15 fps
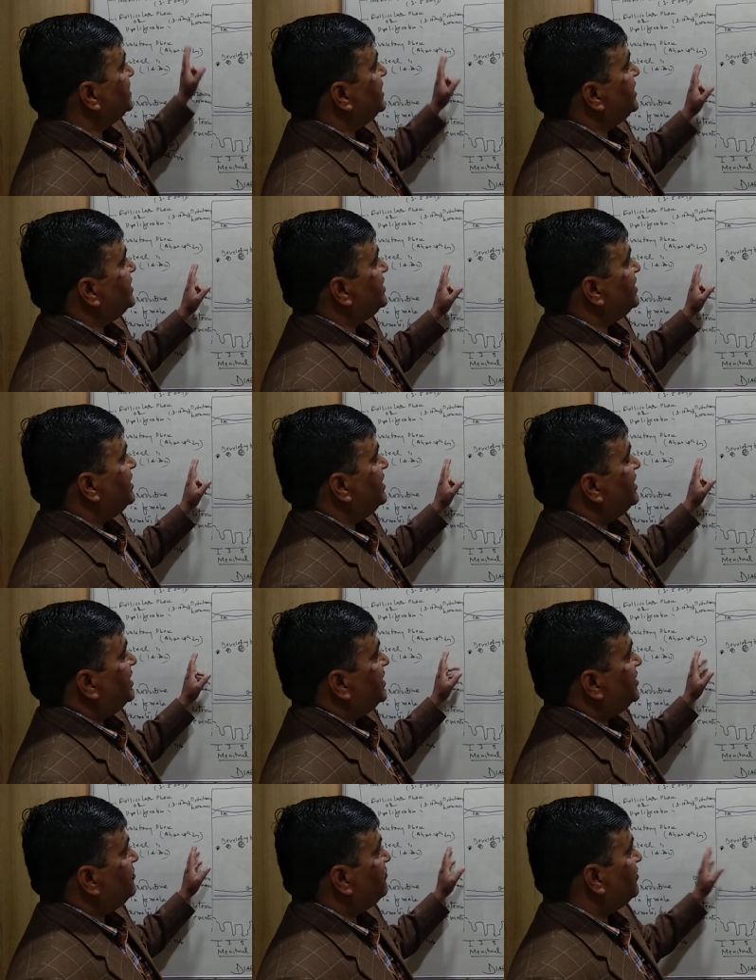gland,
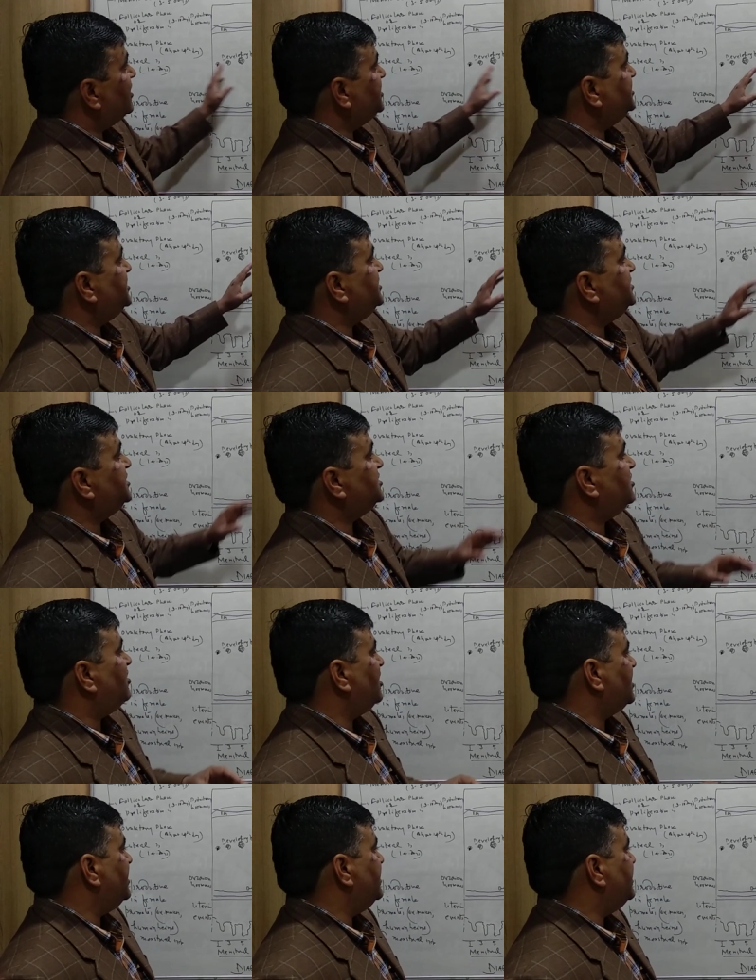and what changes
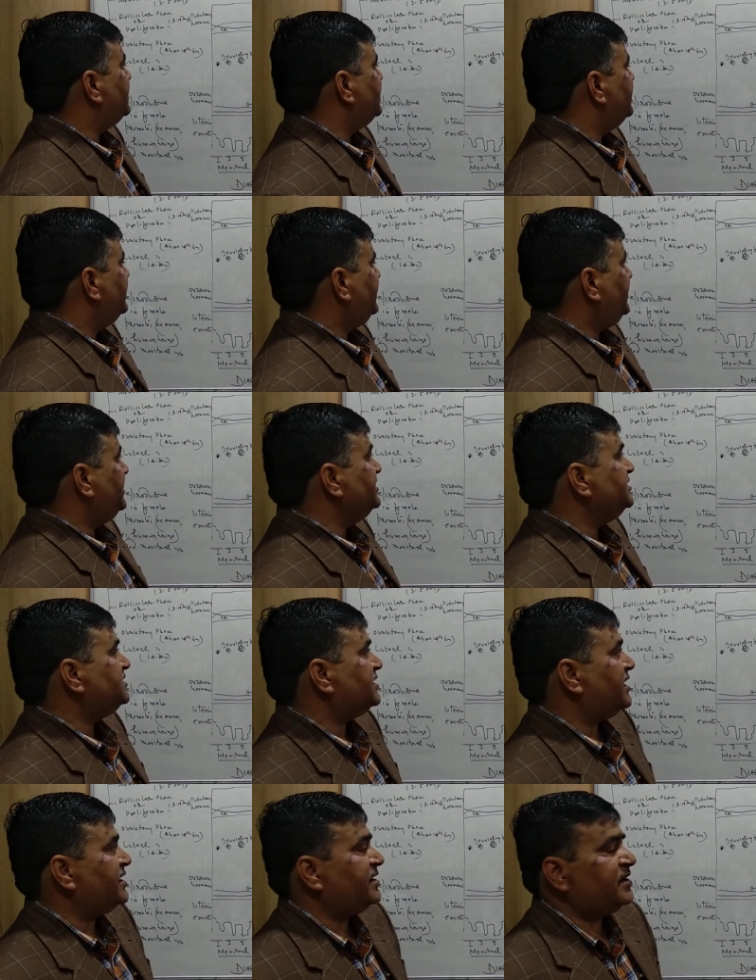occur
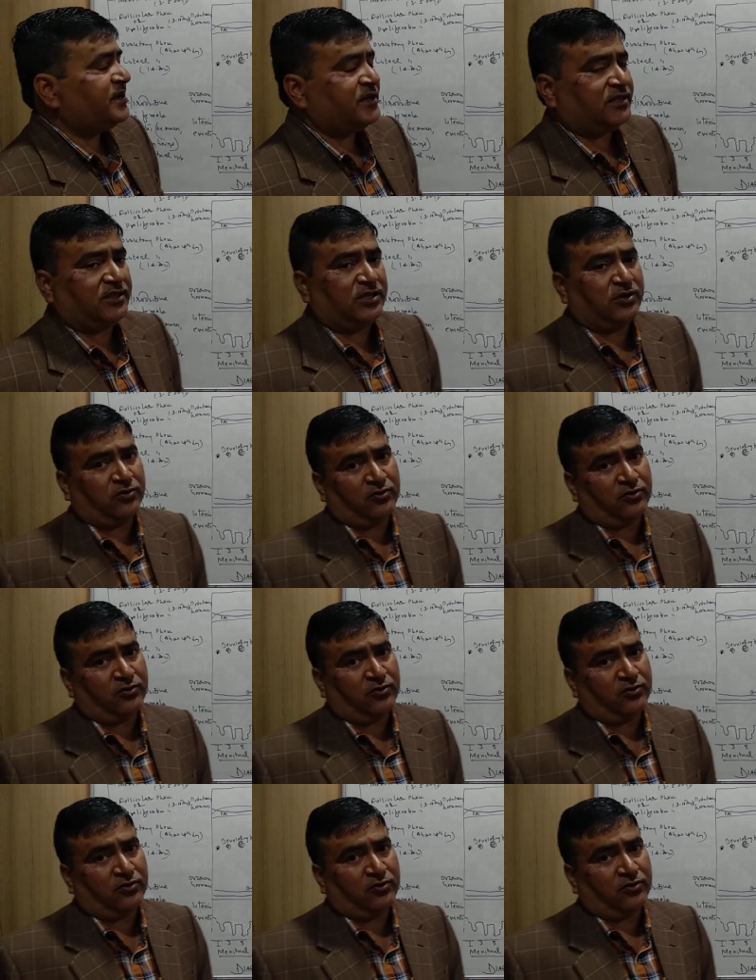inside the